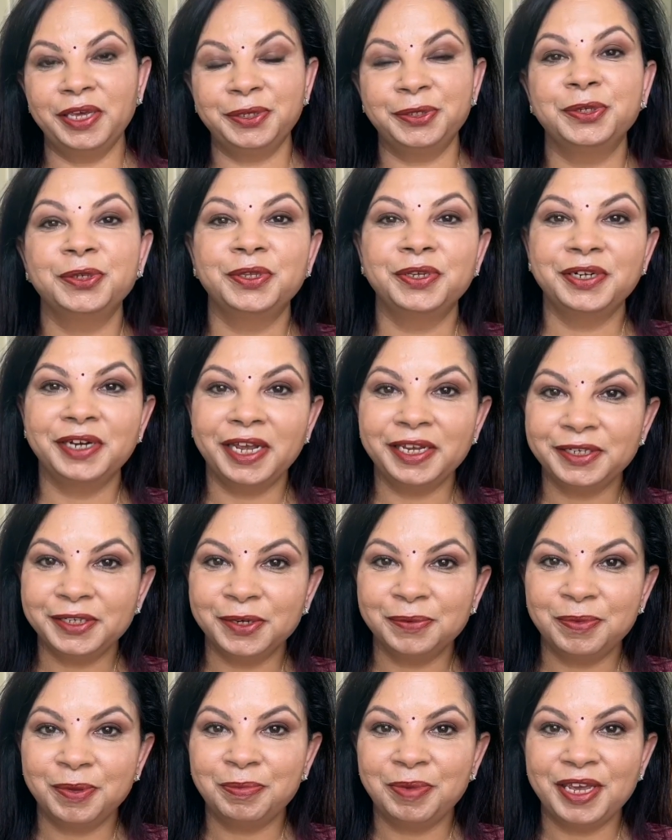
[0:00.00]
so the rest
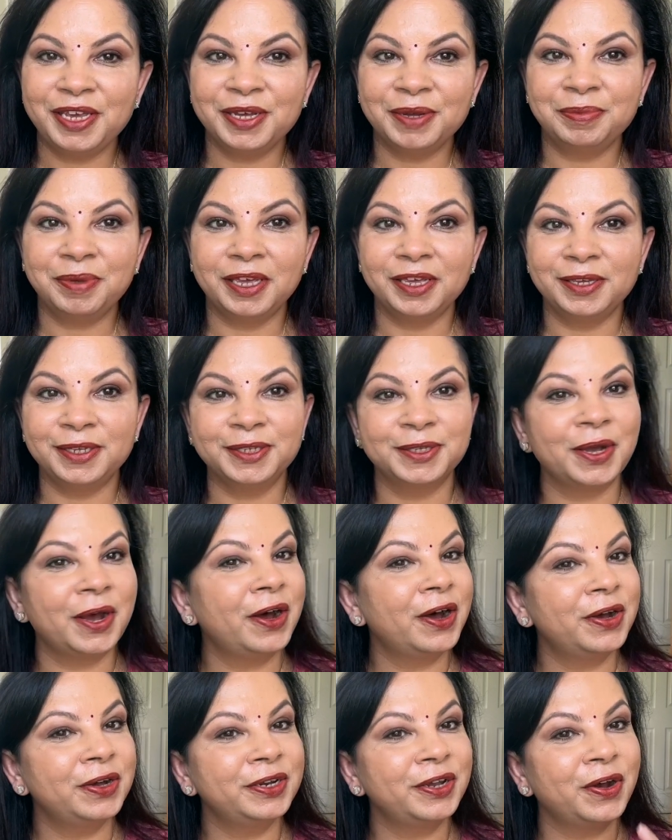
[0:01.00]
of the makeup is
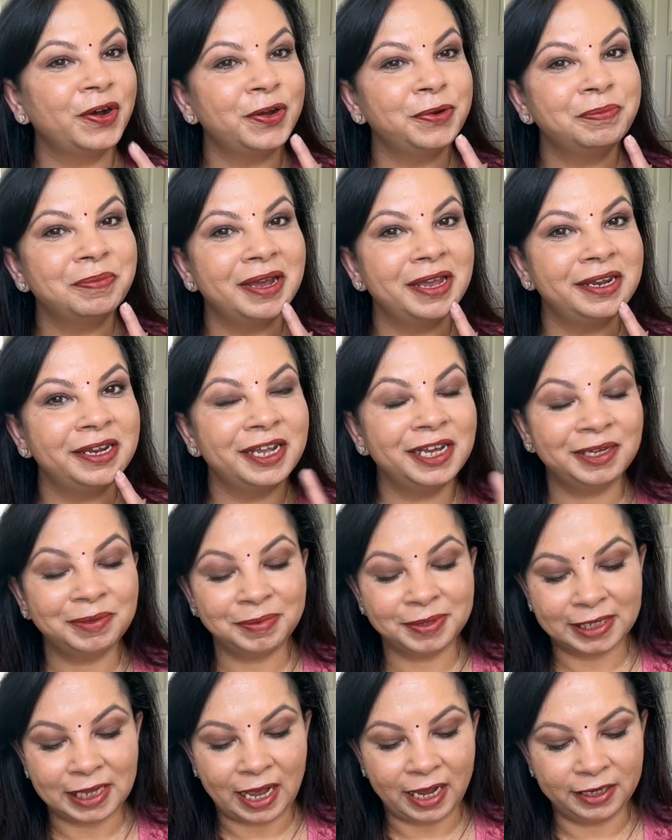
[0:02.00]
on my
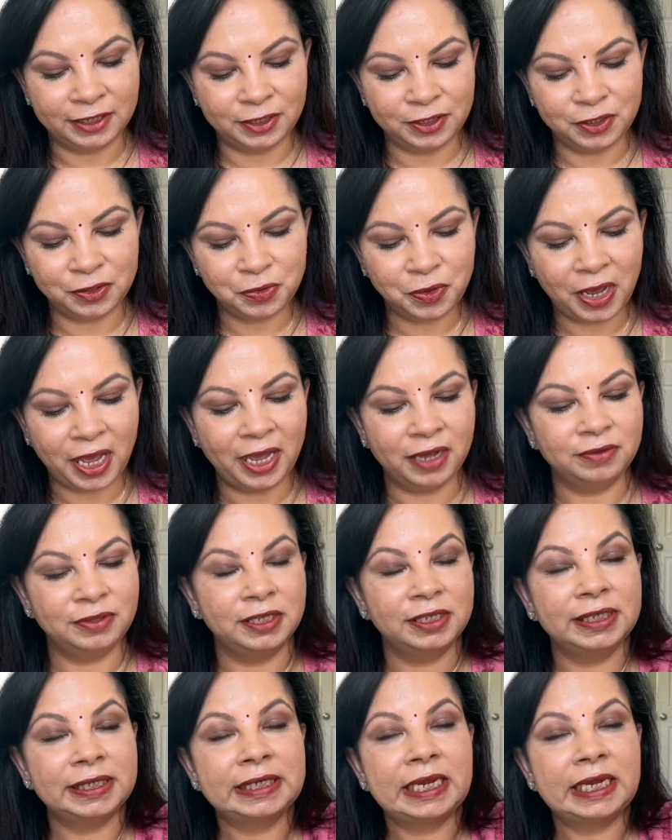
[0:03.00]
lips. I do have this